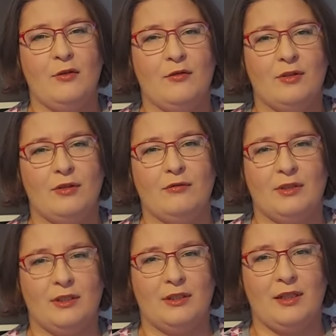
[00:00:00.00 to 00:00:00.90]
you sew
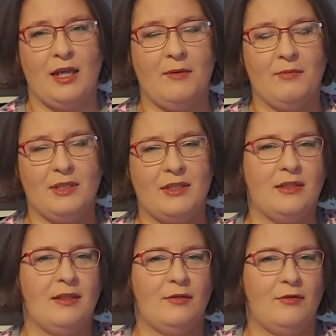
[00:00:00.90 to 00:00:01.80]
the
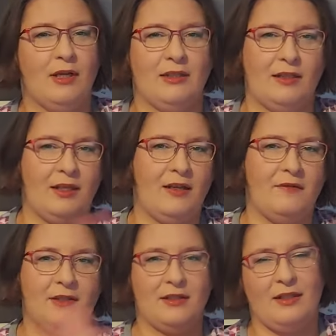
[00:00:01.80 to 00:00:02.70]
hems, you add the
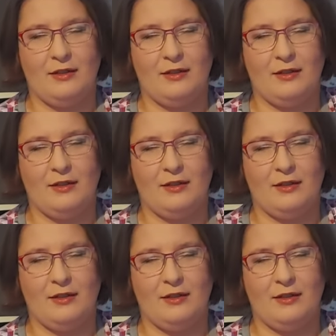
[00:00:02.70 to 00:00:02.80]
cuffs,